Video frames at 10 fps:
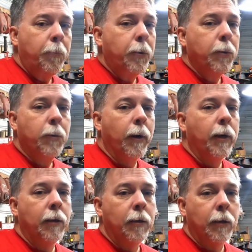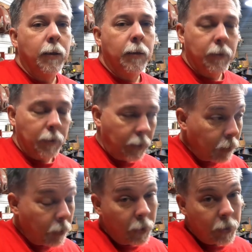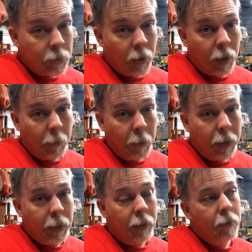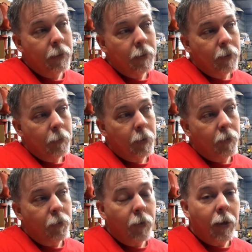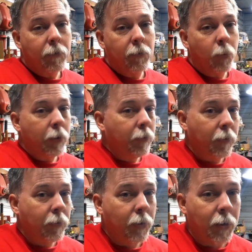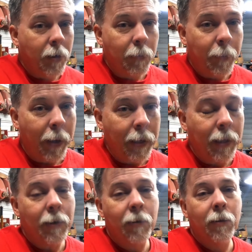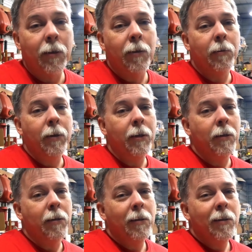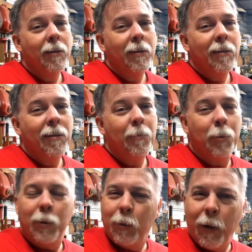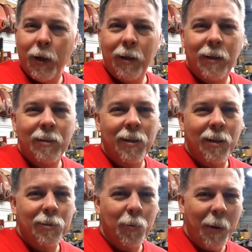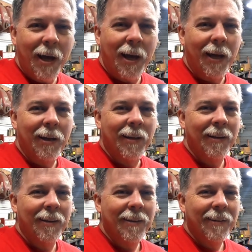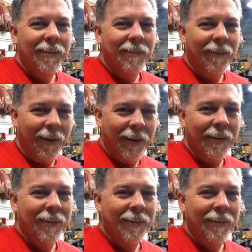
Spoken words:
put $1,000 in it. And I know that's a lot of money. But if you got a $2,500 payday on the other end, then putting $1,000 in, it's not so bad, right?